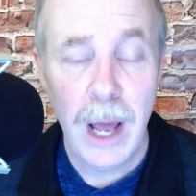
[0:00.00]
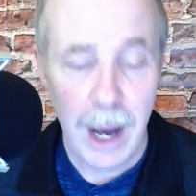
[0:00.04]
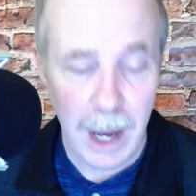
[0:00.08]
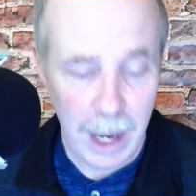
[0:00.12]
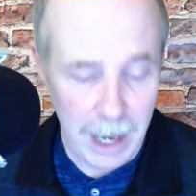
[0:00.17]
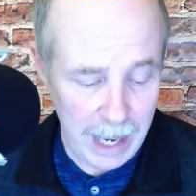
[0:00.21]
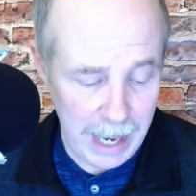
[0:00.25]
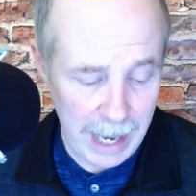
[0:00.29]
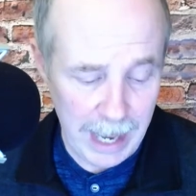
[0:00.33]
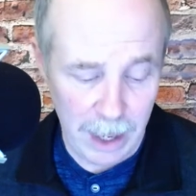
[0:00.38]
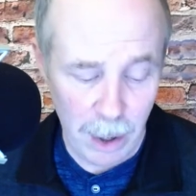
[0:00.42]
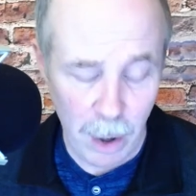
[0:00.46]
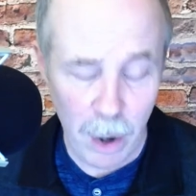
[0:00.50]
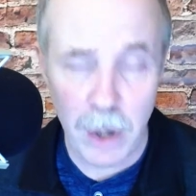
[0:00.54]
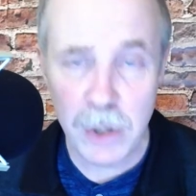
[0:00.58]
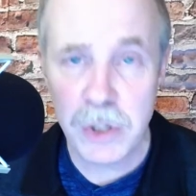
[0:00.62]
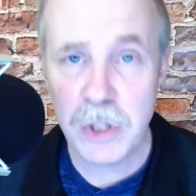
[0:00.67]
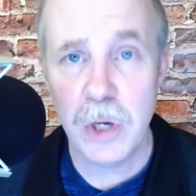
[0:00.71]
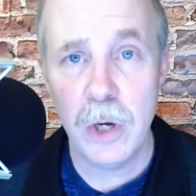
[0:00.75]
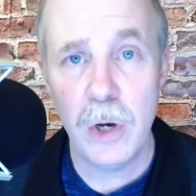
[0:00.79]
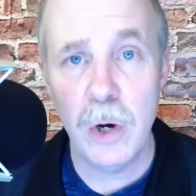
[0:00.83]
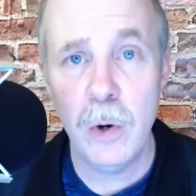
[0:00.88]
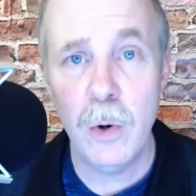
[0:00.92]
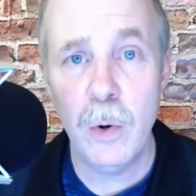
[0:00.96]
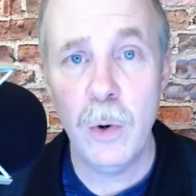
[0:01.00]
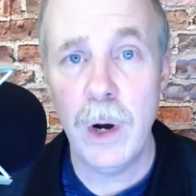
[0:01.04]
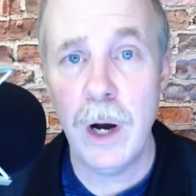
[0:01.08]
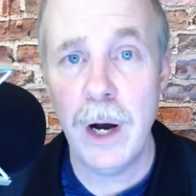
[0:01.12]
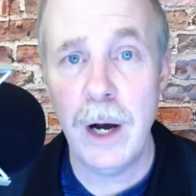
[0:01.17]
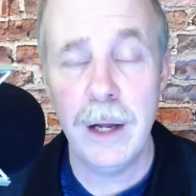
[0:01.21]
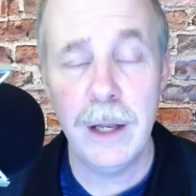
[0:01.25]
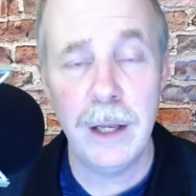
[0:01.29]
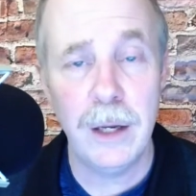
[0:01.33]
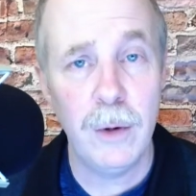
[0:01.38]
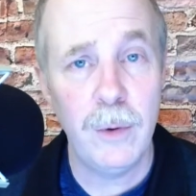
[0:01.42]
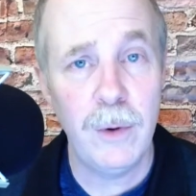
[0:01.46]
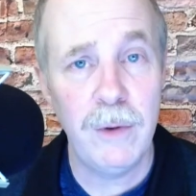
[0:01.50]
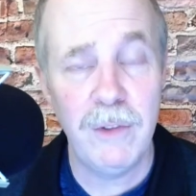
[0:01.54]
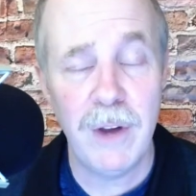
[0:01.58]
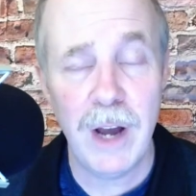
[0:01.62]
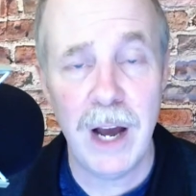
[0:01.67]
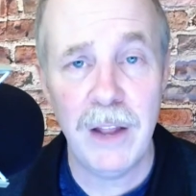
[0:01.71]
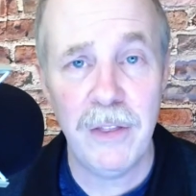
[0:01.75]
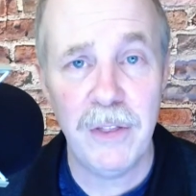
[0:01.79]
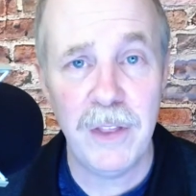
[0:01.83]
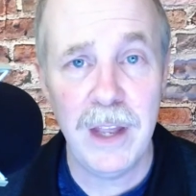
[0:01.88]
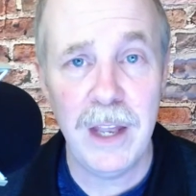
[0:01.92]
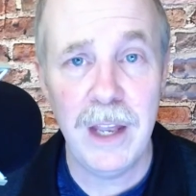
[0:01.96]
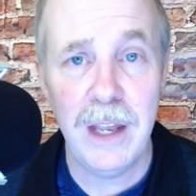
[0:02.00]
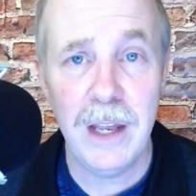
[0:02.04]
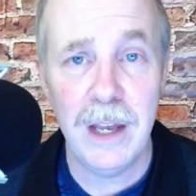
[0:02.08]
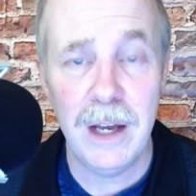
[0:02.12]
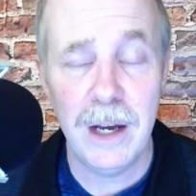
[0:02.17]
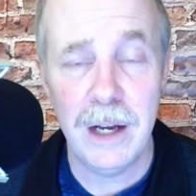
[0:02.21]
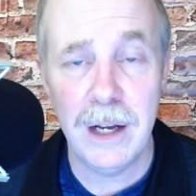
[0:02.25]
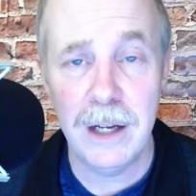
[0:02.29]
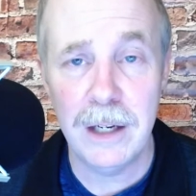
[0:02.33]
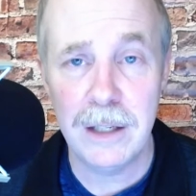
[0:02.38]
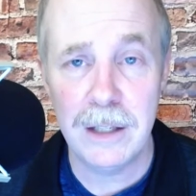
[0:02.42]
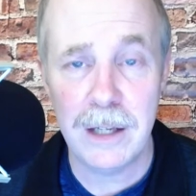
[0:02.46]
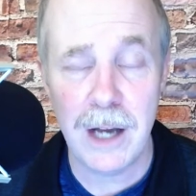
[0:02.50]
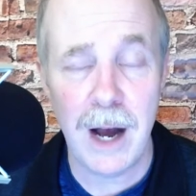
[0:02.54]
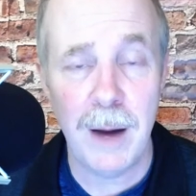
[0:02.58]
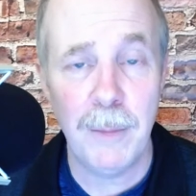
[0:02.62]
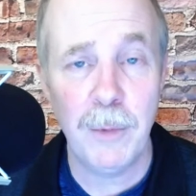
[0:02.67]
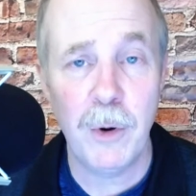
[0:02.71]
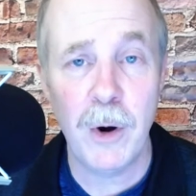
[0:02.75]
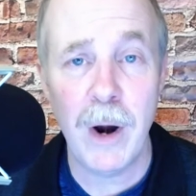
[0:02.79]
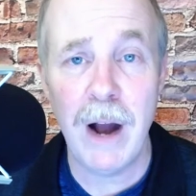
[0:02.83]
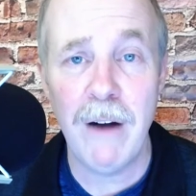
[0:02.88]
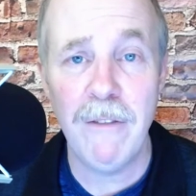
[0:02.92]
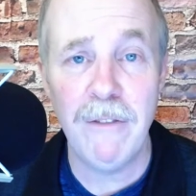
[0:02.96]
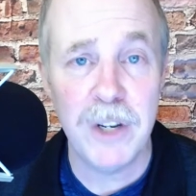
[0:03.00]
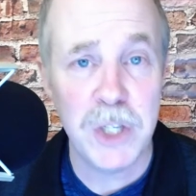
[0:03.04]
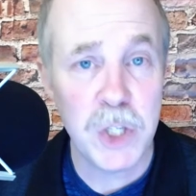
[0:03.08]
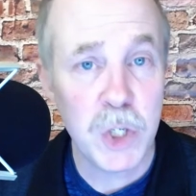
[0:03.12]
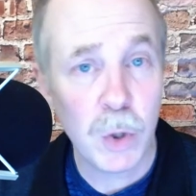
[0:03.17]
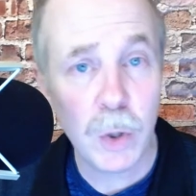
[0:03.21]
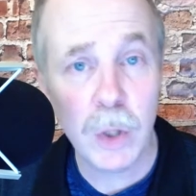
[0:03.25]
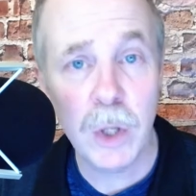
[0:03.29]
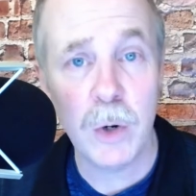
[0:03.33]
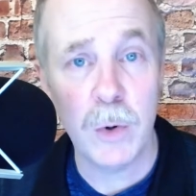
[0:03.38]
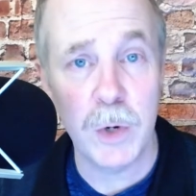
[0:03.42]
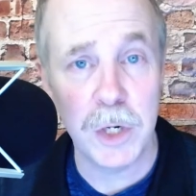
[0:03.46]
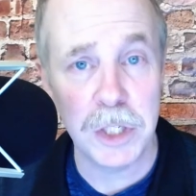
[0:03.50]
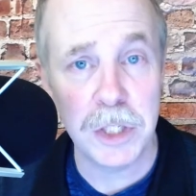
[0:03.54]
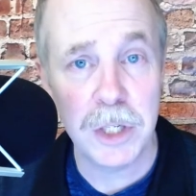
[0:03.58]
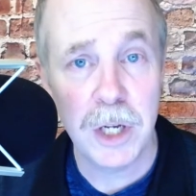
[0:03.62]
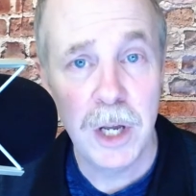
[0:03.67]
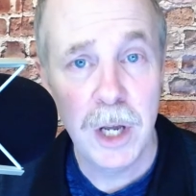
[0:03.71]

And also, we've got the Tom Crow Ventriloquist